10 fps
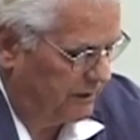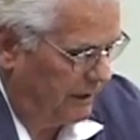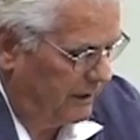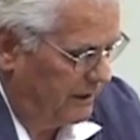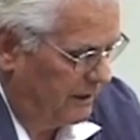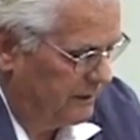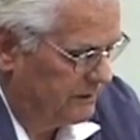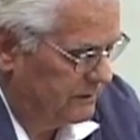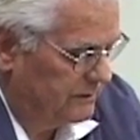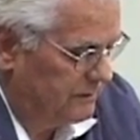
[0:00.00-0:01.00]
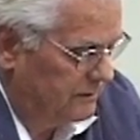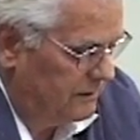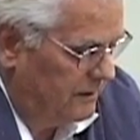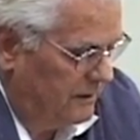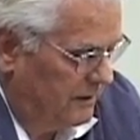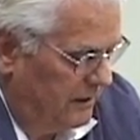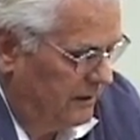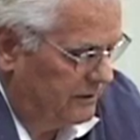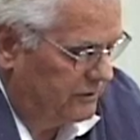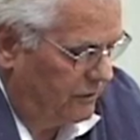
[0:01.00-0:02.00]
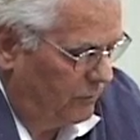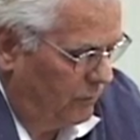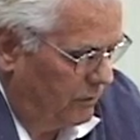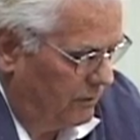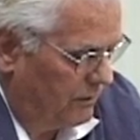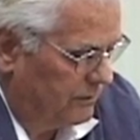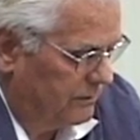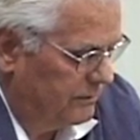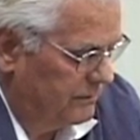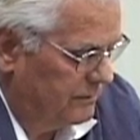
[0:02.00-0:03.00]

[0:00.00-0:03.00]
chaos. It is the world.